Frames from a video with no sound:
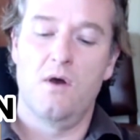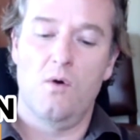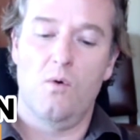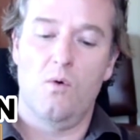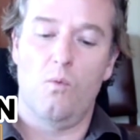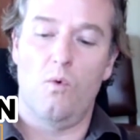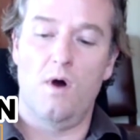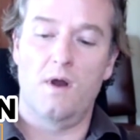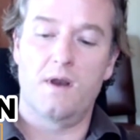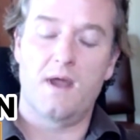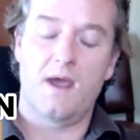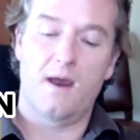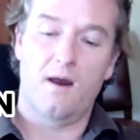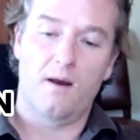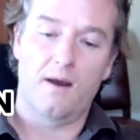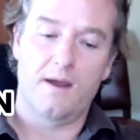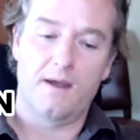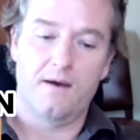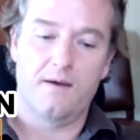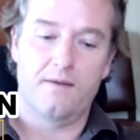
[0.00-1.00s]
one
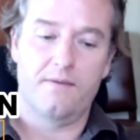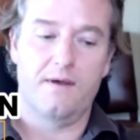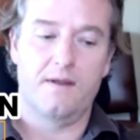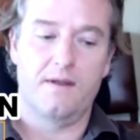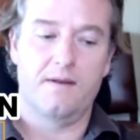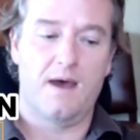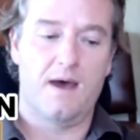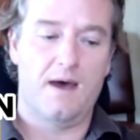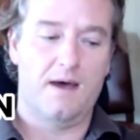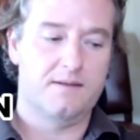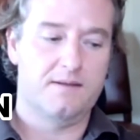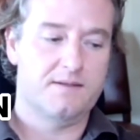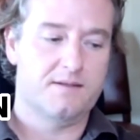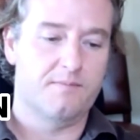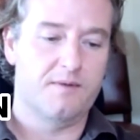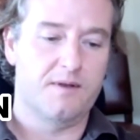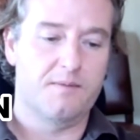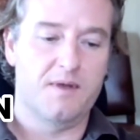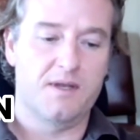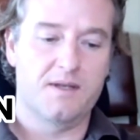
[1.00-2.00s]
area that had some
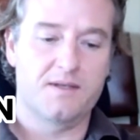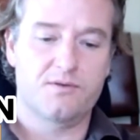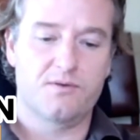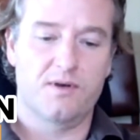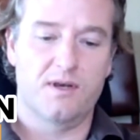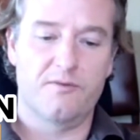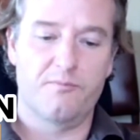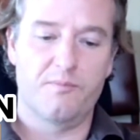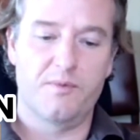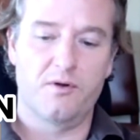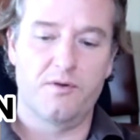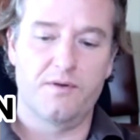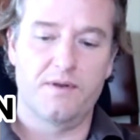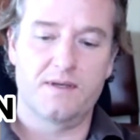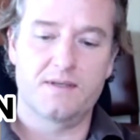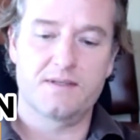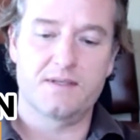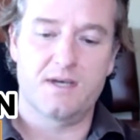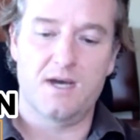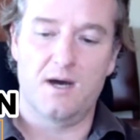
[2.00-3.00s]
administrative buildings,
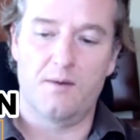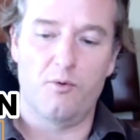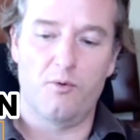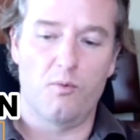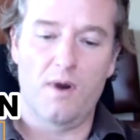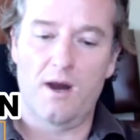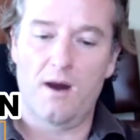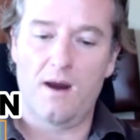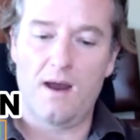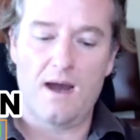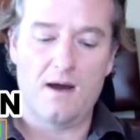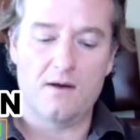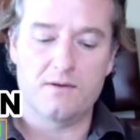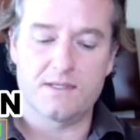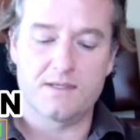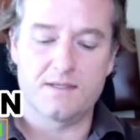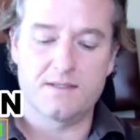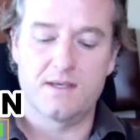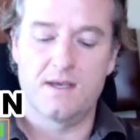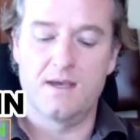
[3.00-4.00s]
a couple
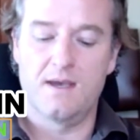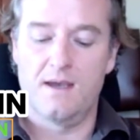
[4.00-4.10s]
warehouses,